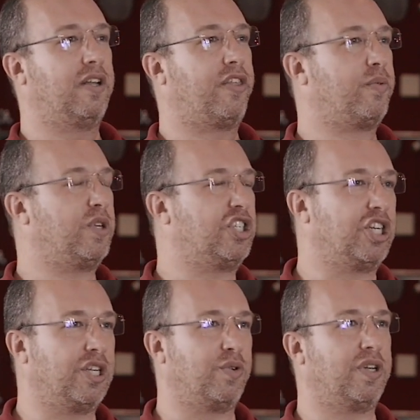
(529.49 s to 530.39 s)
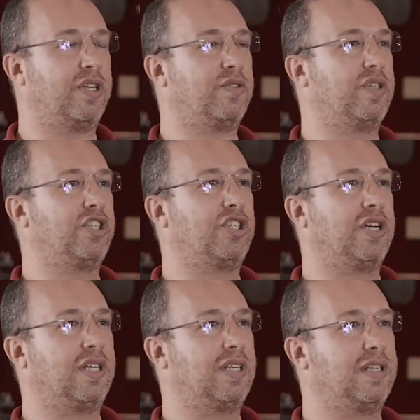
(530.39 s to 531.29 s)
3 children in
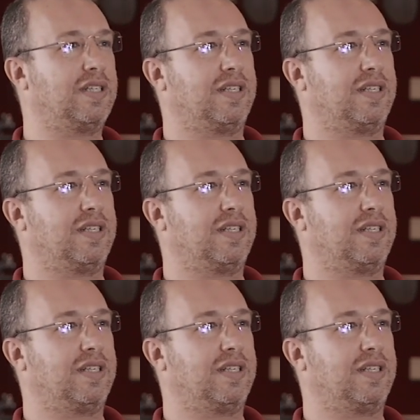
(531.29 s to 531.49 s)
Indonesia,